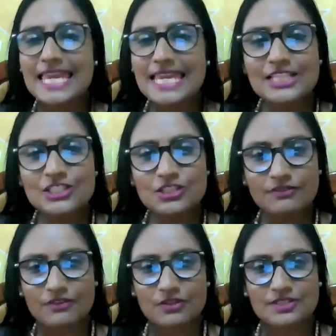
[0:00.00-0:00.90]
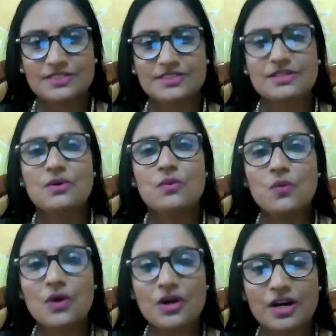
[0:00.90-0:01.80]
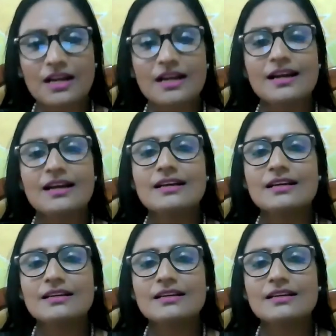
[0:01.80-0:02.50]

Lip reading: each of us work